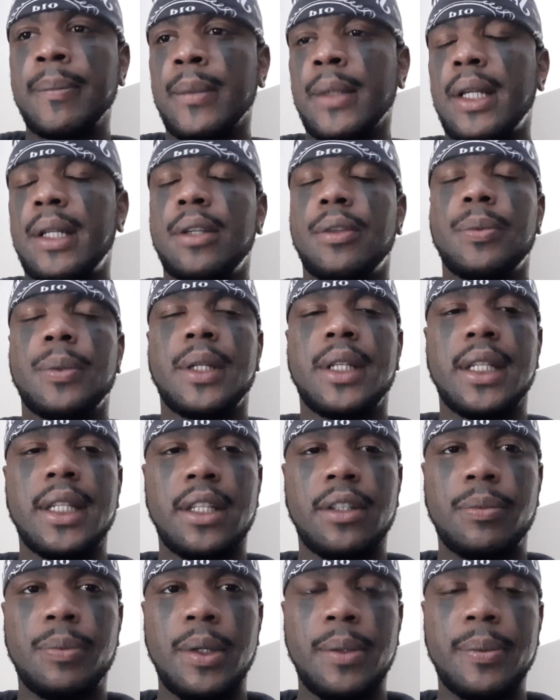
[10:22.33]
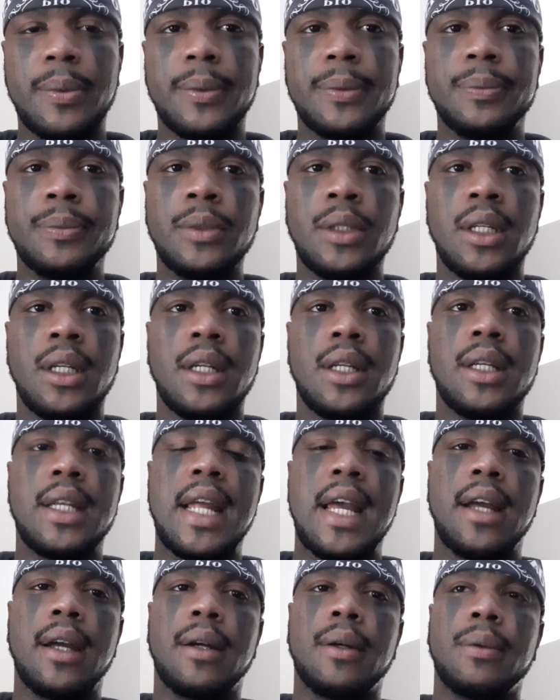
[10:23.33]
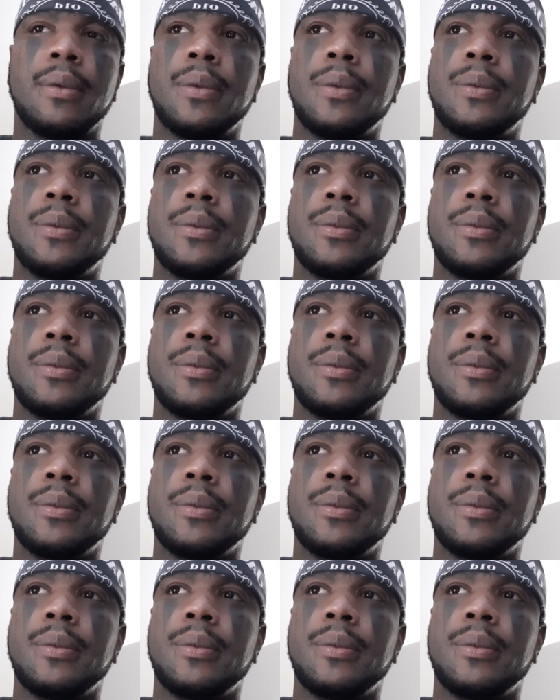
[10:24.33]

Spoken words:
It is what it is, people. Now,